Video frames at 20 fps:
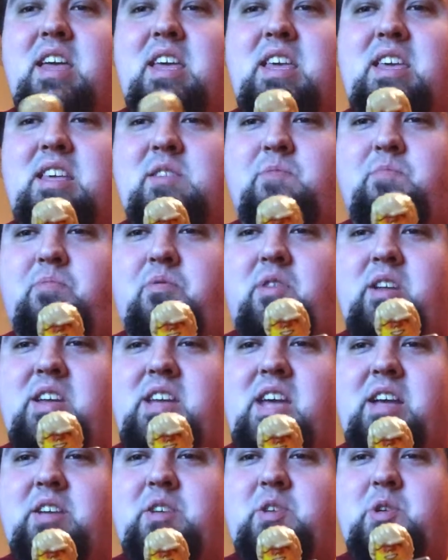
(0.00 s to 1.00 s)
he's
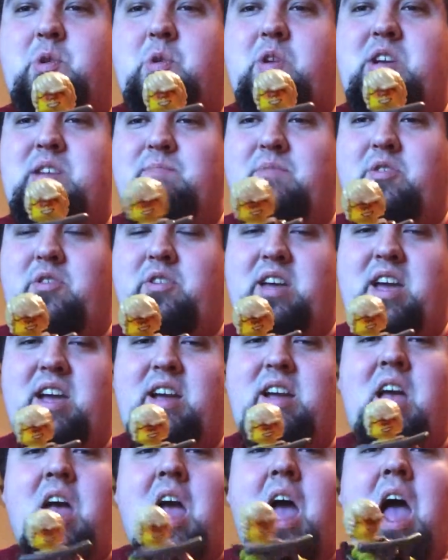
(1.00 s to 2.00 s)
pretty extreme
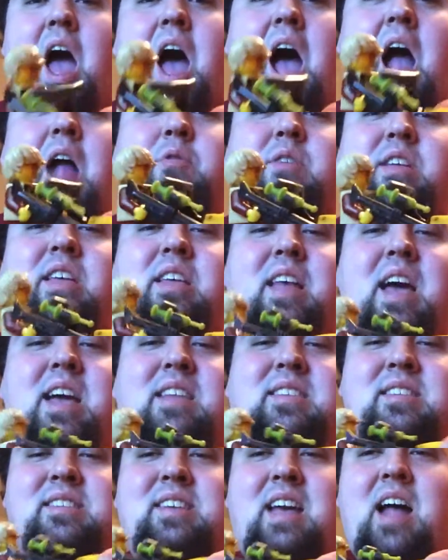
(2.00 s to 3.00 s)
looking. I really
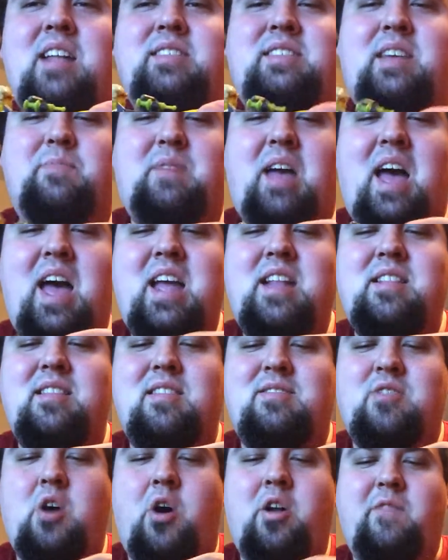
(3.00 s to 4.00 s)
like this concept. I
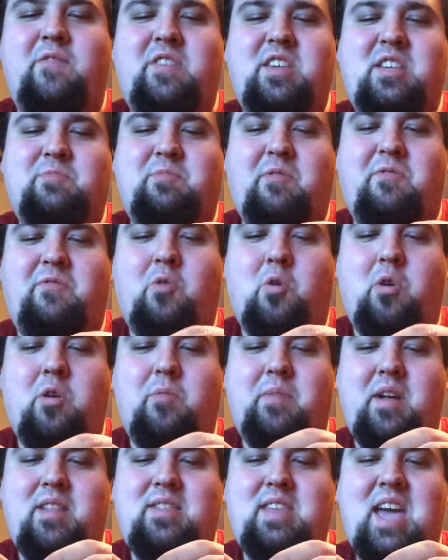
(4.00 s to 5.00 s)
hadn't thought of this before,
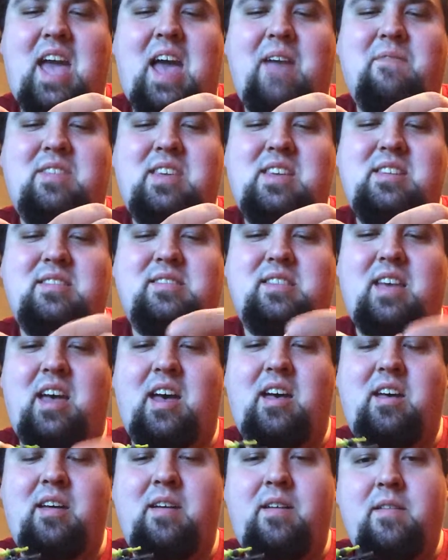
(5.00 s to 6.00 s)
but they have these
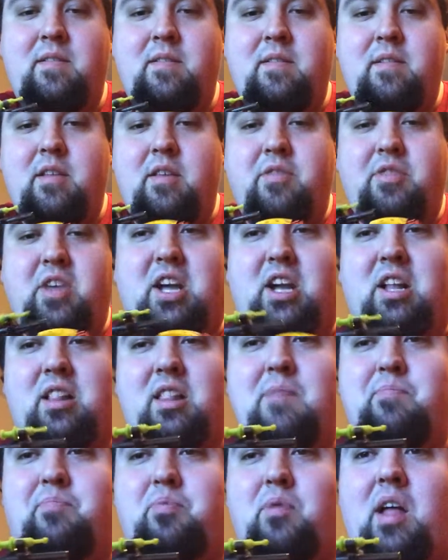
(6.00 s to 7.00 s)
uh, the
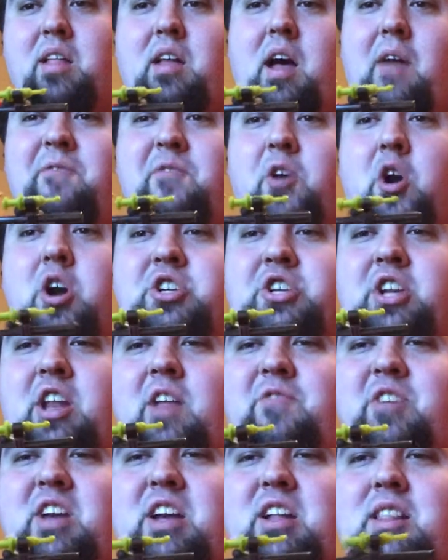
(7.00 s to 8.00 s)
clip a, a version
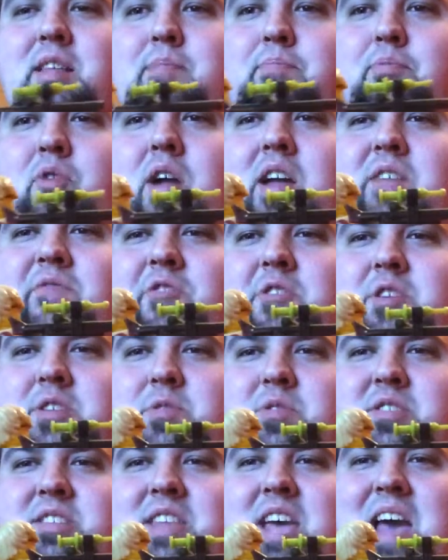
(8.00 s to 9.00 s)
of the clip
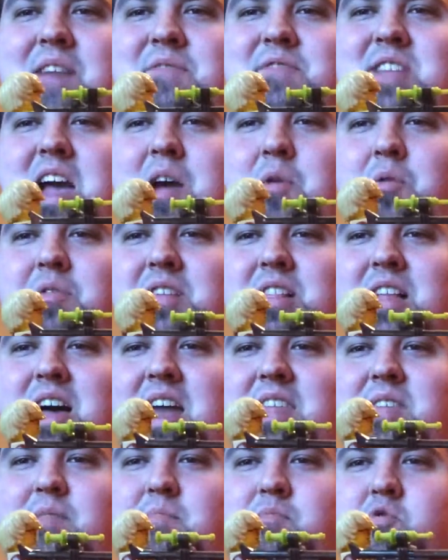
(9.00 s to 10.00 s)
rifles, which they have now with a
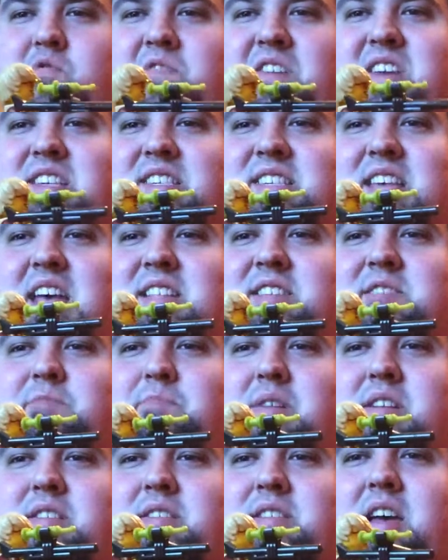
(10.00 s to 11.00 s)
lot of the movie sets.
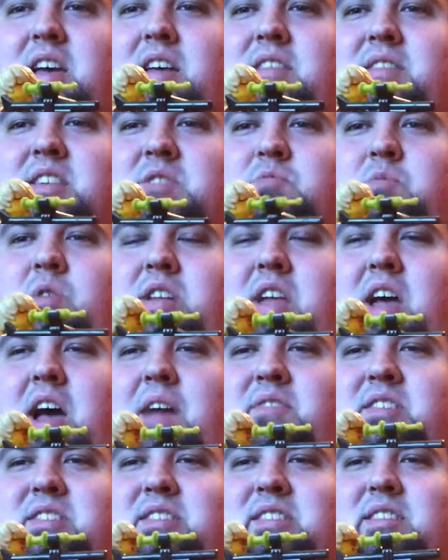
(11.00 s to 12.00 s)
But uh, this one
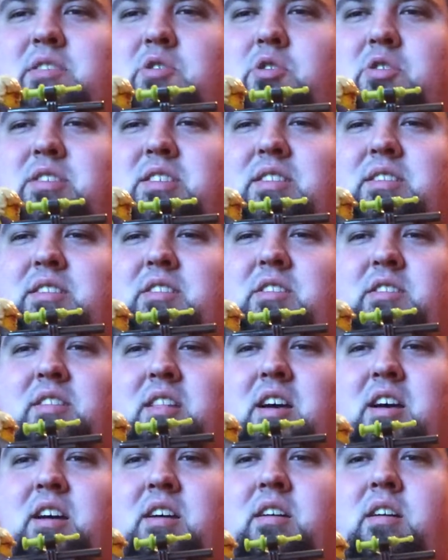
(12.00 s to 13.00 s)
obviously looks a little
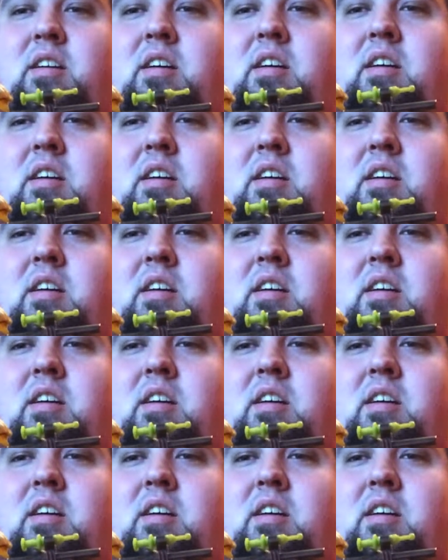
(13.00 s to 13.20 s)
uh,